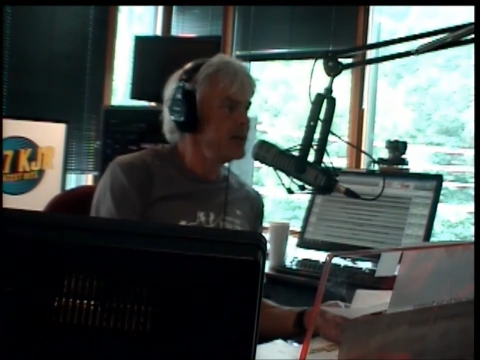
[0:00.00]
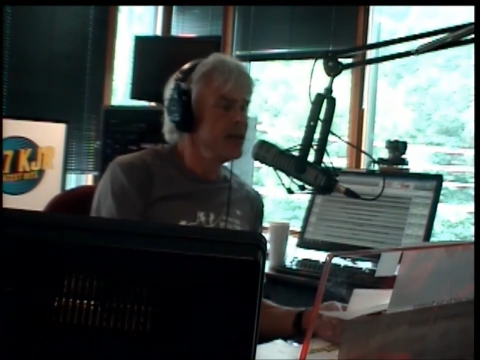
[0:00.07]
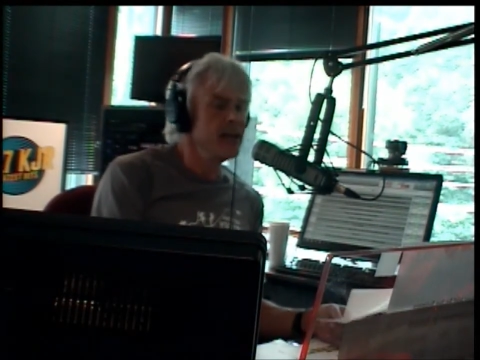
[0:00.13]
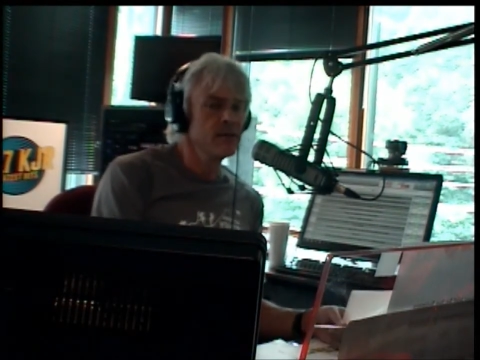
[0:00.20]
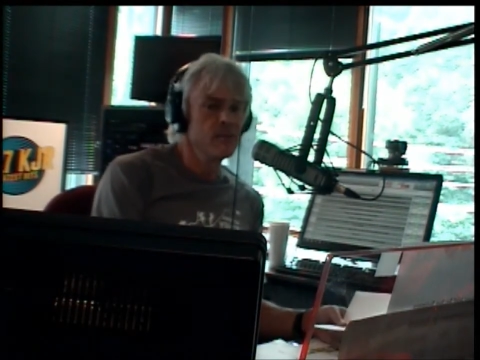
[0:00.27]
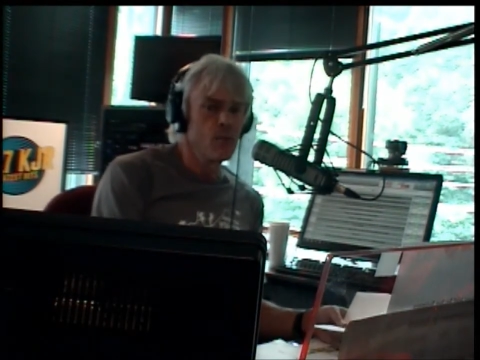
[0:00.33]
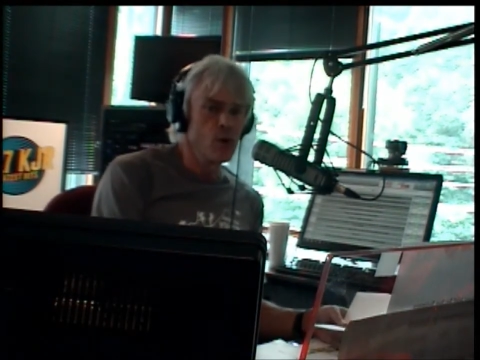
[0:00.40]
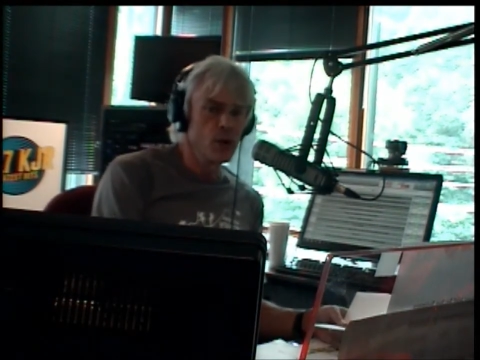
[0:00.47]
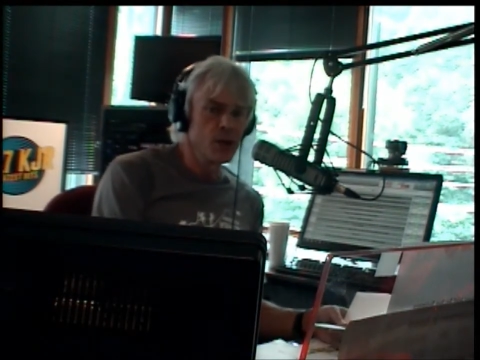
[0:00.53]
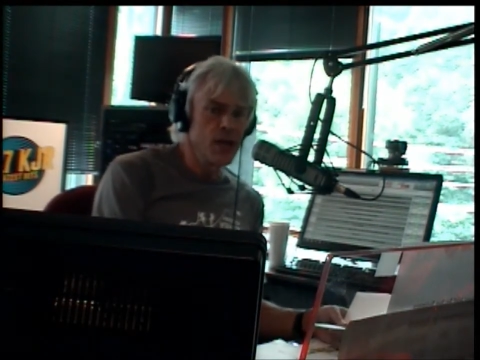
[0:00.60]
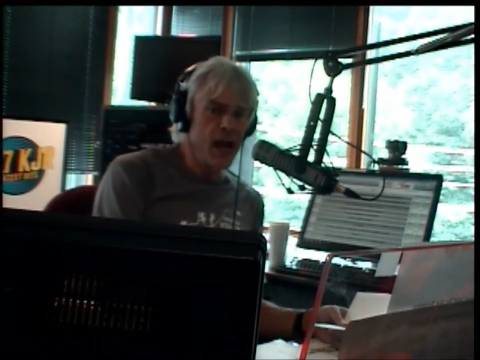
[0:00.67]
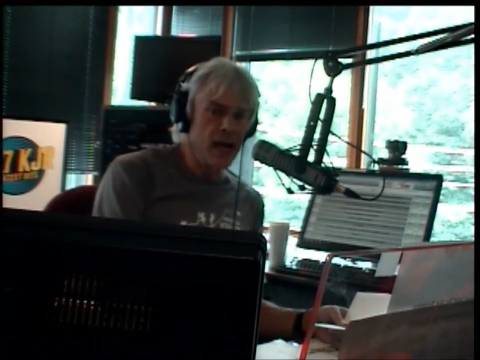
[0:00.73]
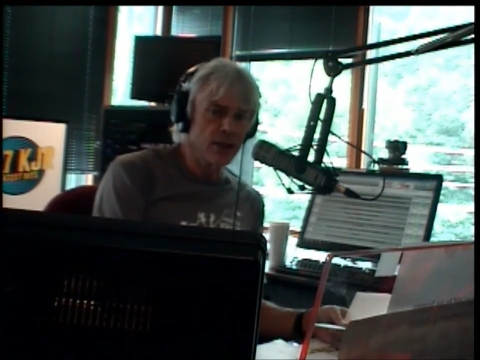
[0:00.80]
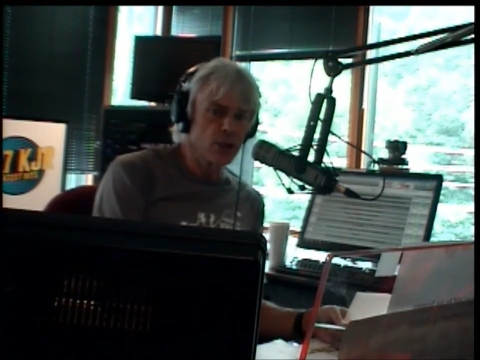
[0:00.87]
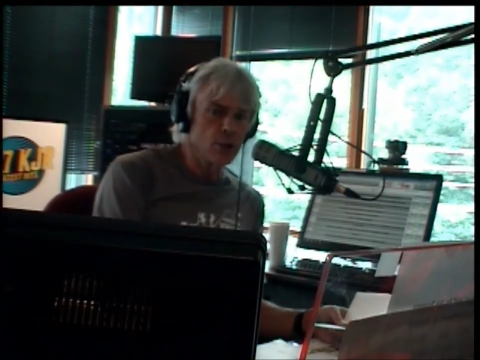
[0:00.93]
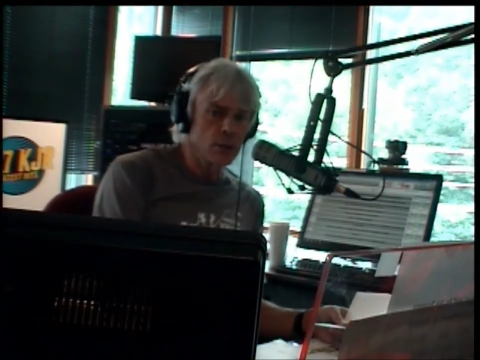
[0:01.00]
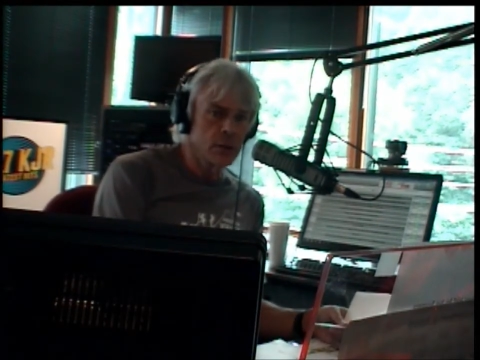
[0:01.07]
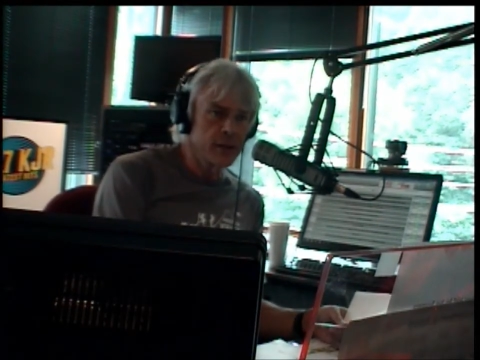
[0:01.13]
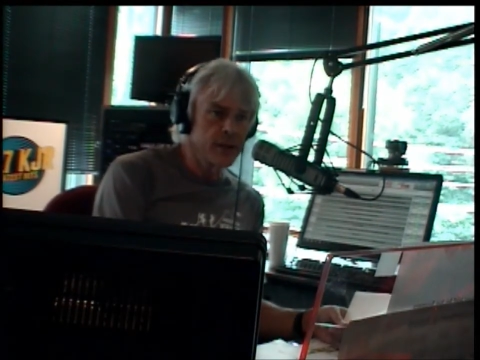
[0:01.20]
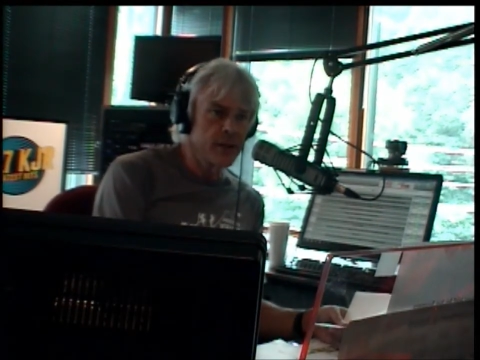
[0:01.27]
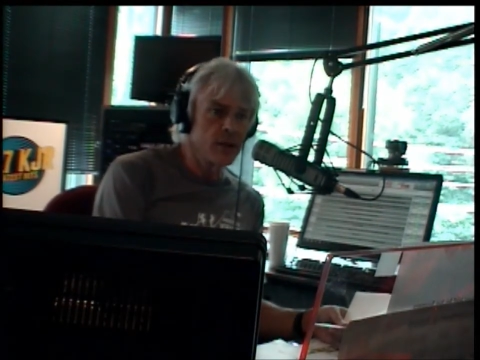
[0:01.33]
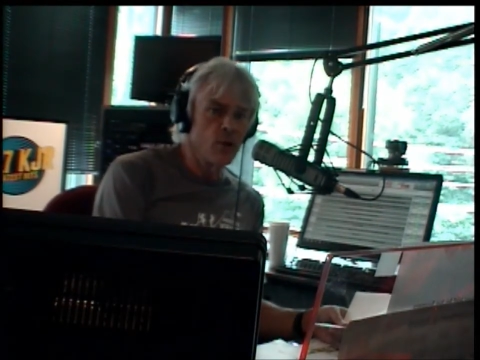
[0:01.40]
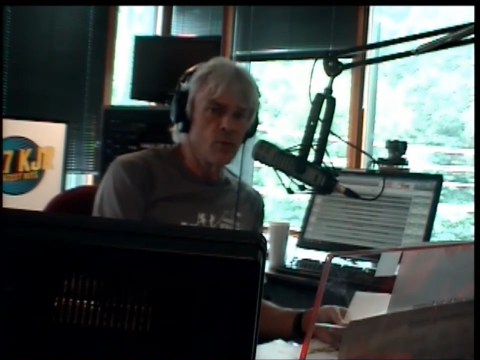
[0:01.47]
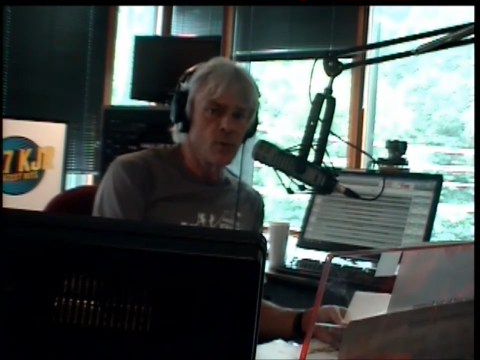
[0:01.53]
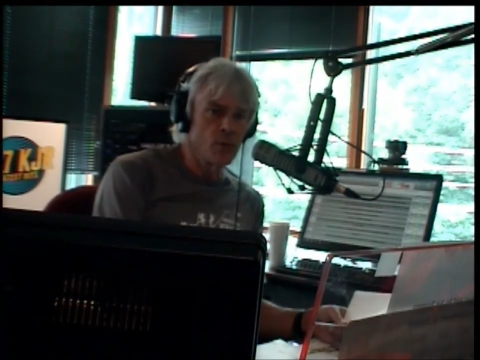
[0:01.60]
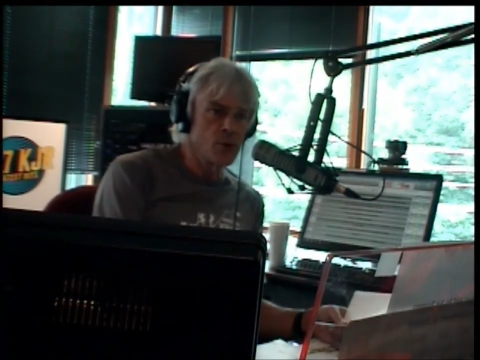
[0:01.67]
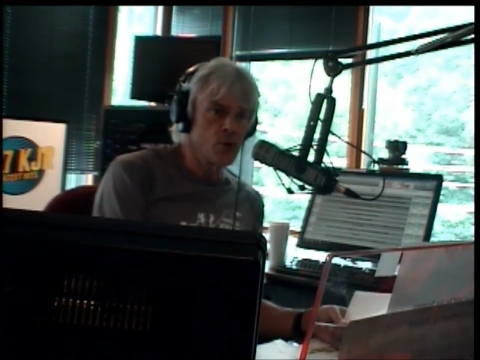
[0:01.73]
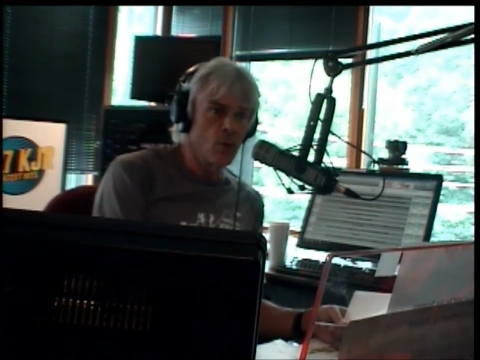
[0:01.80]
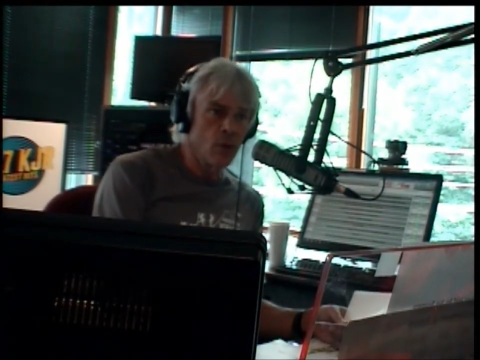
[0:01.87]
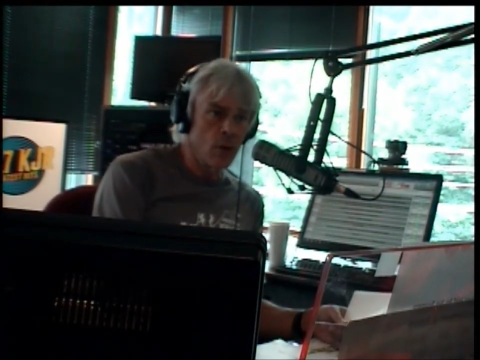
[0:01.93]
and more naturally than
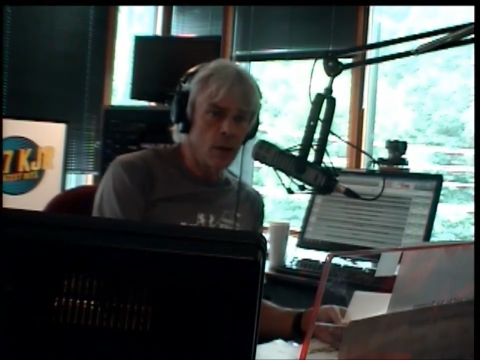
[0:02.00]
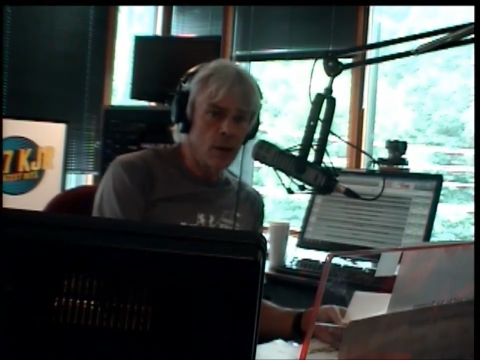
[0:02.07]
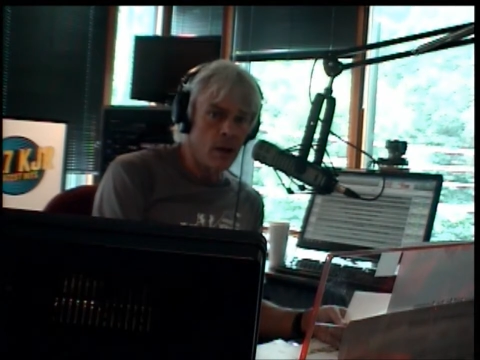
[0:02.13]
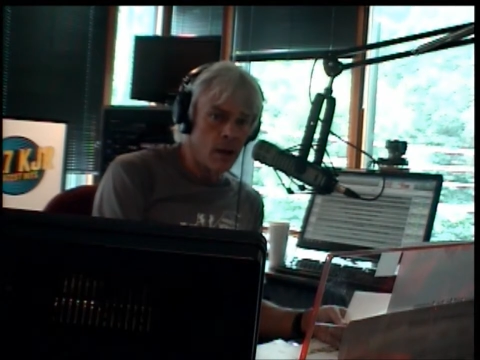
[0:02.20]
almost all